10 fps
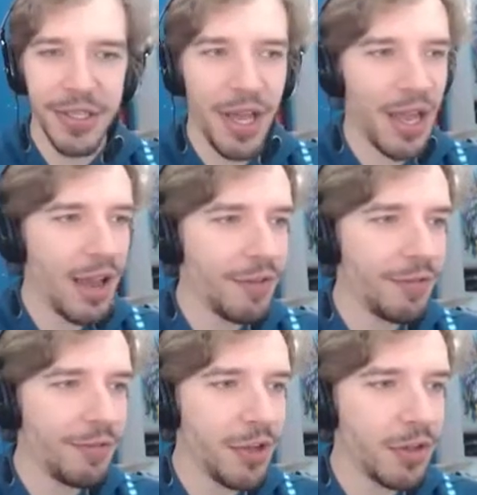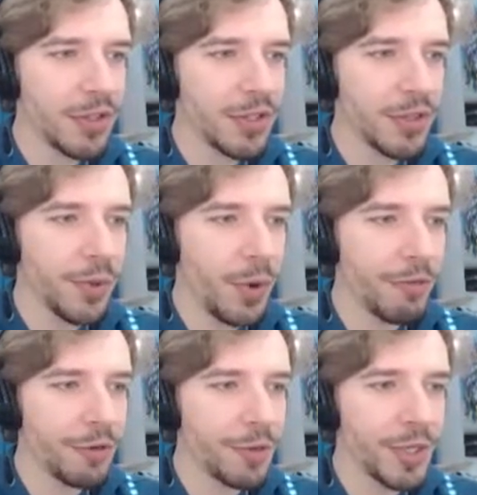I haven't failed one of
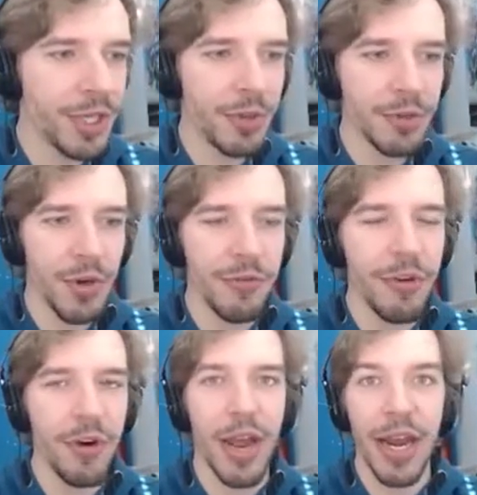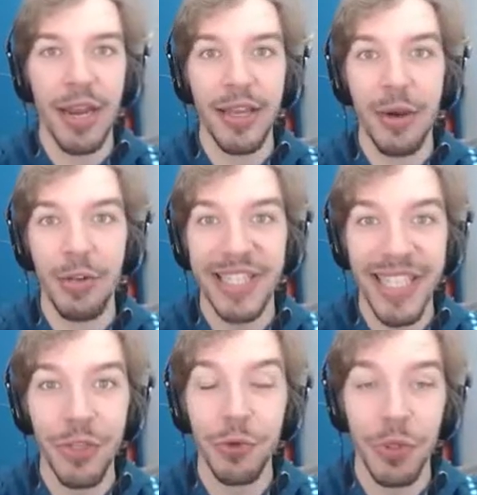those minigames so far, and I guarantee
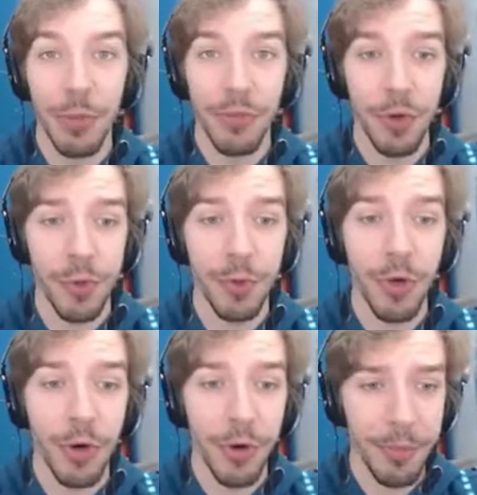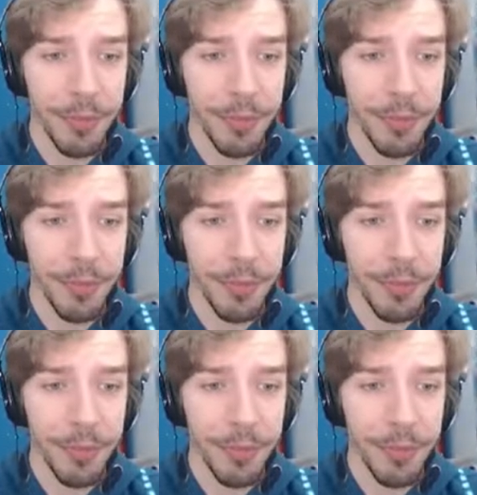you some of those were hard.